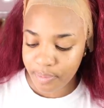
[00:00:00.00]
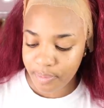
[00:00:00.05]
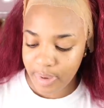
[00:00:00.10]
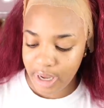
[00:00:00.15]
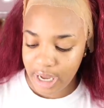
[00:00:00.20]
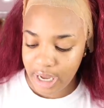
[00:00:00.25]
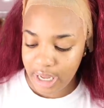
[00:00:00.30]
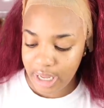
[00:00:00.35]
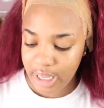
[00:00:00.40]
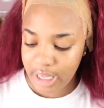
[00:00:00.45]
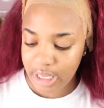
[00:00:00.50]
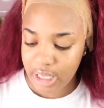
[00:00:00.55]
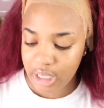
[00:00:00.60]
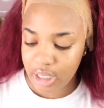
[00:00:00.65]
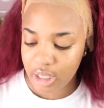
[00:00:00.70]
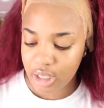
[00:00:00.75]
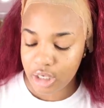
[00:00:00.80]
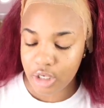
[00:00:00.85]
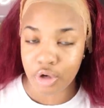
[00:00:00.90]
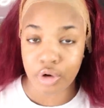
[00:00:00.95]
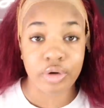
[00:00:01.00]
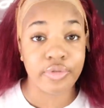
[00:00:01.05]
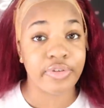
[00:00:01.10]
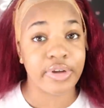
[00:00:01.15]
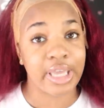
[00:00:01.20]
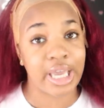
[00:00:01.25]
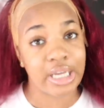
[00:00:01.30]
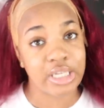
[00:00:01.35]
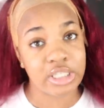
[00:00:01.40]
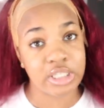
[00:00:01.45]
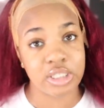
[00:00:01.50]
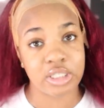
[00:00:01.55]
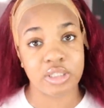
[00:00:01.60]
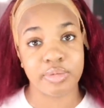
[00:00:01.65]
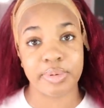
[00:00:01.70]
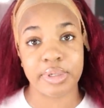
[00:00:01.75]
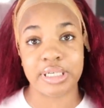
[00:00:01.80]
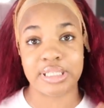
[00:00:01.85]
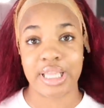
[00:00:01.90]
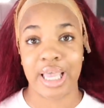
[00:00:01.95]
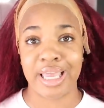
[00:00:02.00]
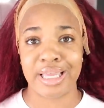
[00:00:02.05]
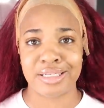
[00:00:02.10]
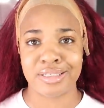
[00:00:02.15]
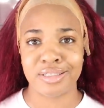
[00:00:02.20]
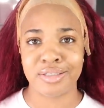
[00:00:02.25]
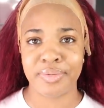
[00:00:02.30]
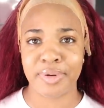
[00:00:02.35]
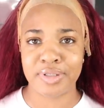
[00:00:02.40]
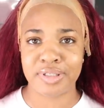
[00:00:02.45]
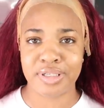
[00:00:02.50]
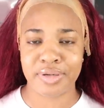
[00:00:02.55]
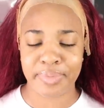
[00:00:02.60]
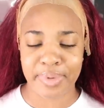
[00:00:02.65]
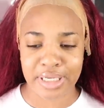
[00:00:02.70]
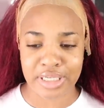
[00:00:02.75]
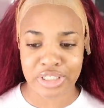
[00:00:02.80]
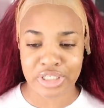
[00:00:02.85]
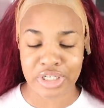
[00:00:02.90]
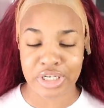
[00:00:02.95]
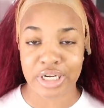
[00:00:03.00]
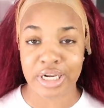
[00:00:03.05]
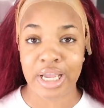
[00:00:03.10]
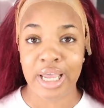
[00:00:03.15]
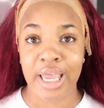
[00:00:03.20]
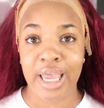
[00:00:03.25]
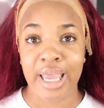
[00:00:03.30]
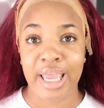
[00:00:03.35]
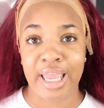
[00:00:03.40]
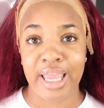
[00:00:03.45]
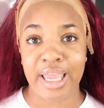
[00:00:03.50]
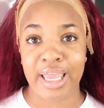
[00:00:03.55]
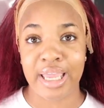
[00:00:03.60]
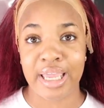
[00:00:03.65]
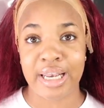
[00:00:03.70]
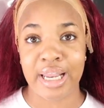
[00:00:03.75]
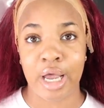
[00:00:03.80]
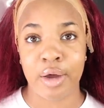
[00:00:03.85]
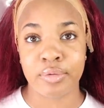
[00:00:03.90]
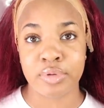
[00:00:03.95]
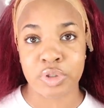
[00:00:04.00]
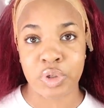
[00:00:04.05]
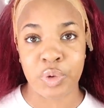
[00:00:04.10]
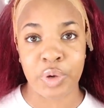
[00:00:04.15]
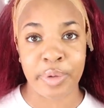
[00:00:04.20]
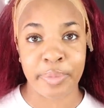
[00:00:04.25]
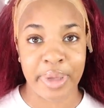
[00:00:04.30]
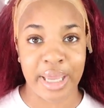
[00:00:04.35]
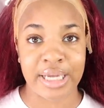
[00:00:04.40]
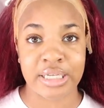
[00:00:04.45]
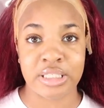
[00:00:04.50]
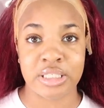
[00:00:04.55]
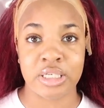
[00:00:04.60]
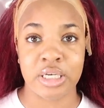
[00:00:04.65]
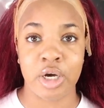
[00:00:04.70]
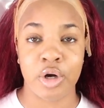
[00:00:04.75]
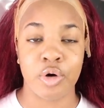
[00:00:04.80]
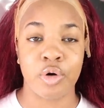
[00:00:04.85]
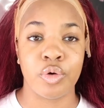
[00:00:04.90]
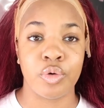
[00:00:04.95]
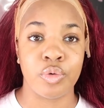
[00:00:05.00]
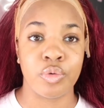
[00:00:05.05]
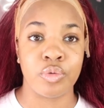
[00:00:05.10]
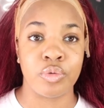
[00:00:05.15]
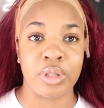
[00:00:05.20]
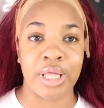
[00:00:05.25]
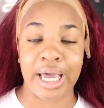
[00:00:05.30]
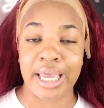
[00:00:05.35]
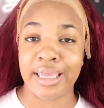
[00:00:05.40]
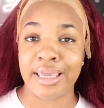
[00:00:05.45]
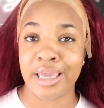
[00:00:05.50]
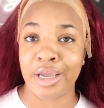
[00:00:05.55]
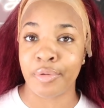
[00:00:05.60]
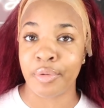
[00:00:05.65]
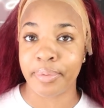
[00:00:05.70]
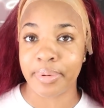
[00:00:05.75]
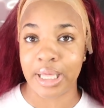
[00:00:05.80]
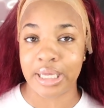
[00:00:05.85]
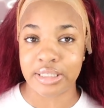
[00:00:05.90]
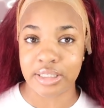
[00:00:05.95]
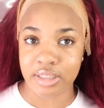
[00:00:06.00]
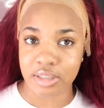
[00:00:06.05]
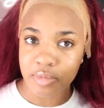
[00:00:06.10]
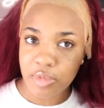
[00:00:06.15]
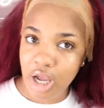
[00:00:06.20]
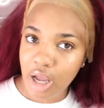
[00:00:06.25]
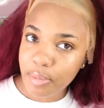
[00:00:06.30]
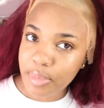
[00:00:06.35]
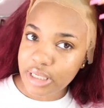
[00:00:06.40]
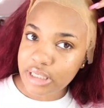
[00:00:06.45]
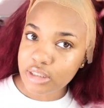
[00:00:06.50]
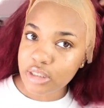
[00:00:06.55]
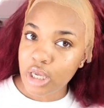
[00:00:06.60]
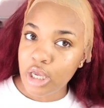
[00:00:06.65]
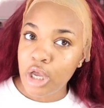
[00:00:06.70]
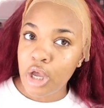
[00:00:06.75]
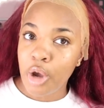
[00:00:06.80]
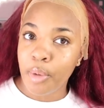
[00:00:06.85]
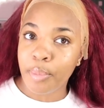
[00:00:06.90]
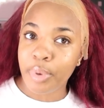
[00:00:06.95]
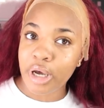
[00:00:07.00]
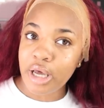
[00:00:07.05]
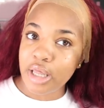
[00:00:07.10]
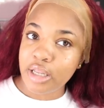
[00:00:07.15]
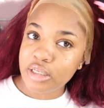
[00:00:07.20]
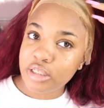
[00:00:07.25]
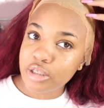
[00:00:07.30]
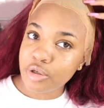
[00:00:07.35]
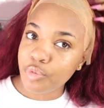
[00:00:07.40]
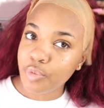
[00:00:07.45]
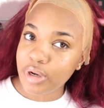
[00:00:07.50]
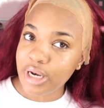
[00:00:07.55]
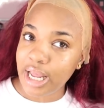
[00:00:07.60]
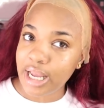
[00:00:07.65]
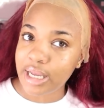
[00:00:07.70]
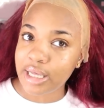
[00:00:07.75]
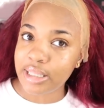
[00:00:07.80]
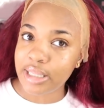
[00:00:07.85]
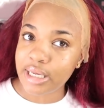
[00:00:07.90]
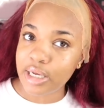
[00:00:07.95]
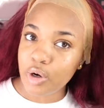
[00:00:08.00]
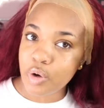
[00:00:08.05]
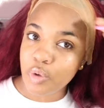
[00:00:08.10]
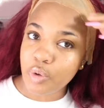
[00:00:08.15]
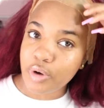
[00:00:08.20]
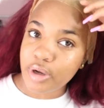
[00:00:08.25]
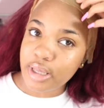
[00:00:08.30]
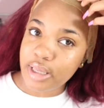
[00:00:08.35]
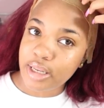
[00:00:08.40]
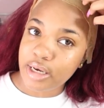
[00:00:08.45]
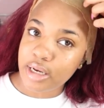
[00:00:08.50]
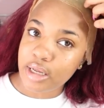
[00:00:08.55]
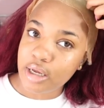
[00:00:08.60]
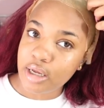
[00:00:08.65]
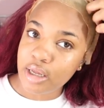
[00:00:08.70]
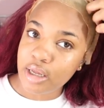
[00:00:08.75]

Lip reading: my notifications because I had just posted a picture and I was going back to go like and reply to some comments. But when I clicked on